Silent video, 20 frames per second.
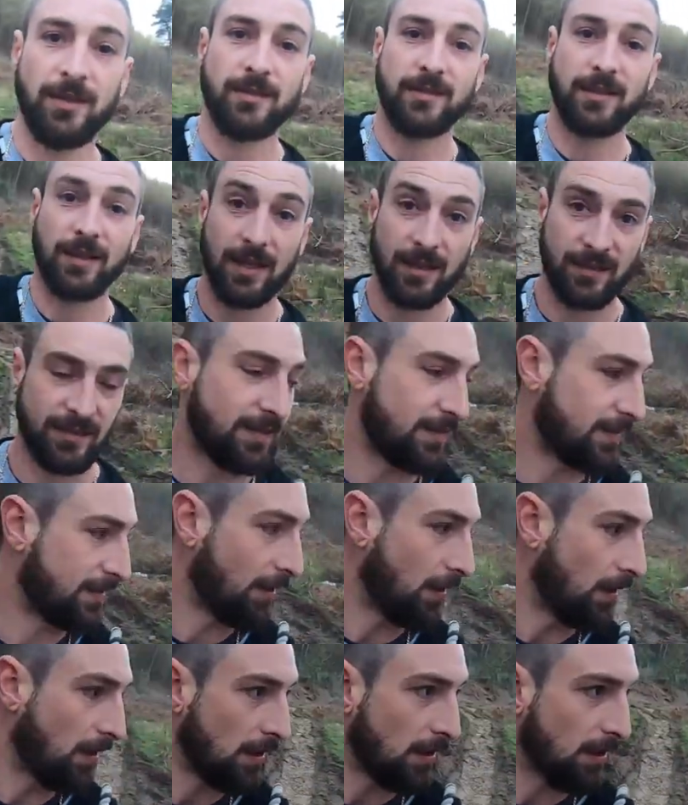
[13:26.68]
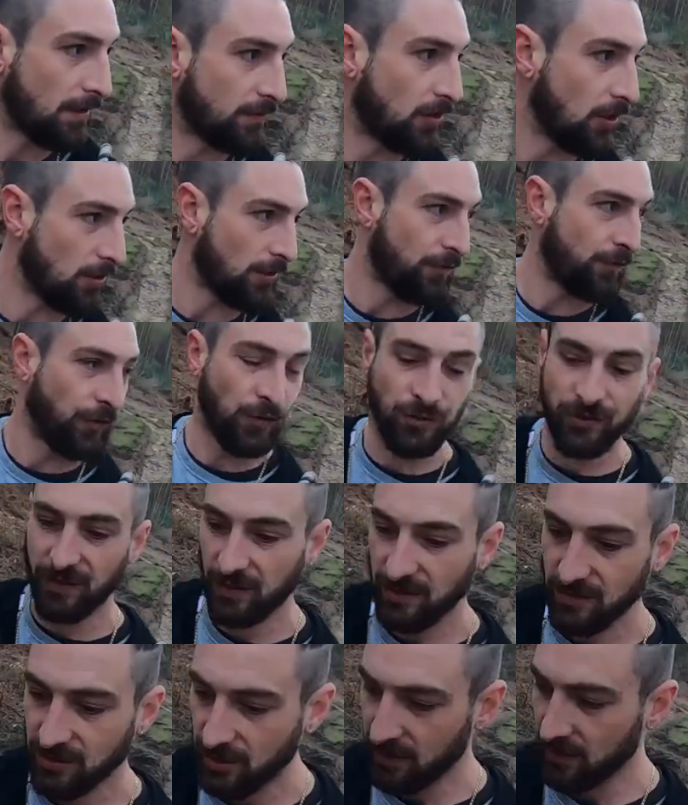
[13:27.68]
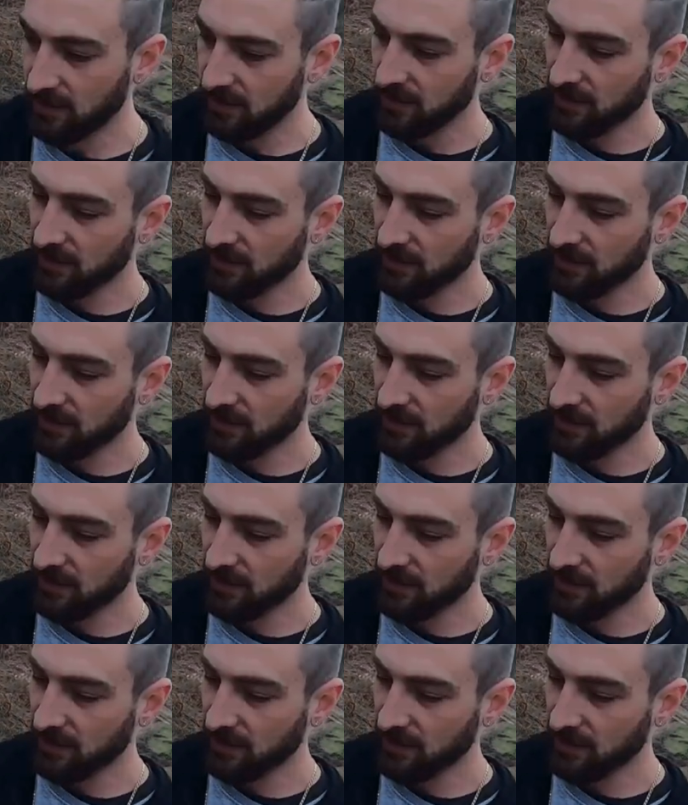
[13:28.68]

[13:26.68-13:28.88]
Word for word: So that's a start. I've got the footage.